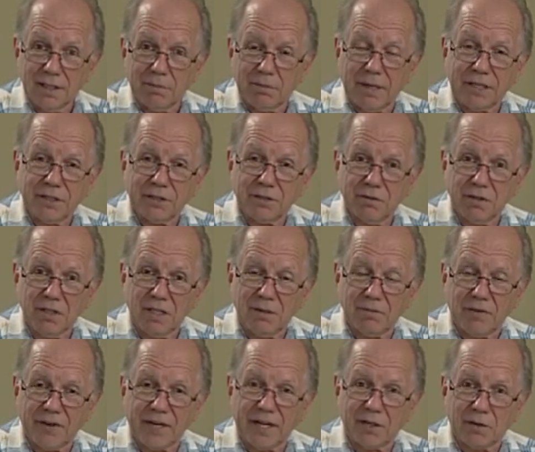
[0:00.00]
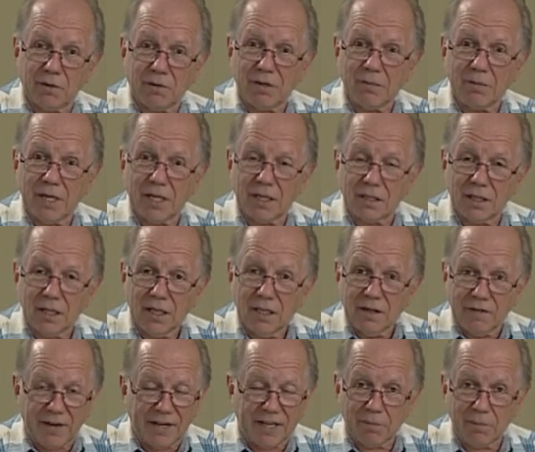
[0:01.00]
My dream, if I could only make,
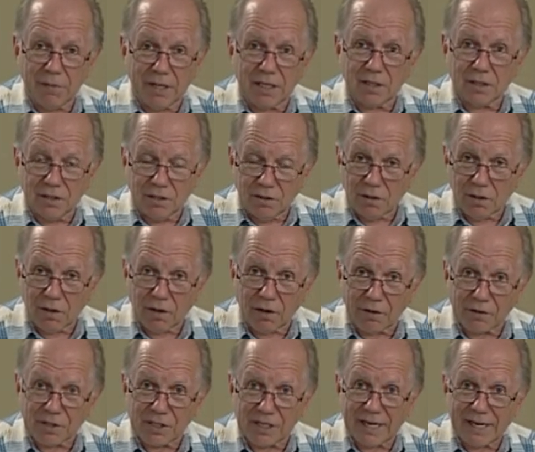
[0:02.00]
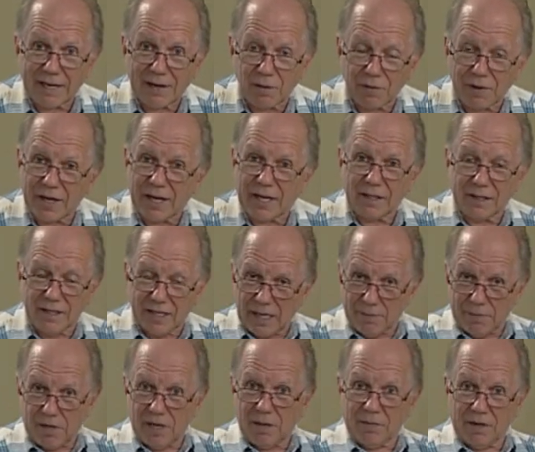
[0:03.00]
if I could make $2 an hour, then I, then I
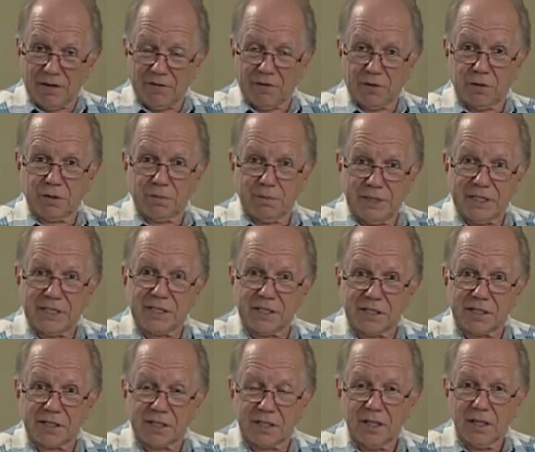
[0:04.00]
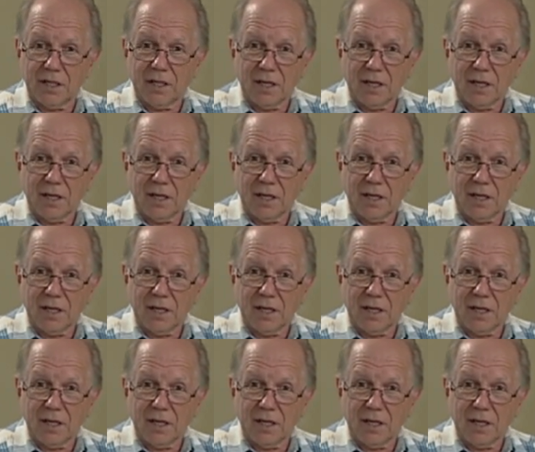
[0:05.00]
bought my first business.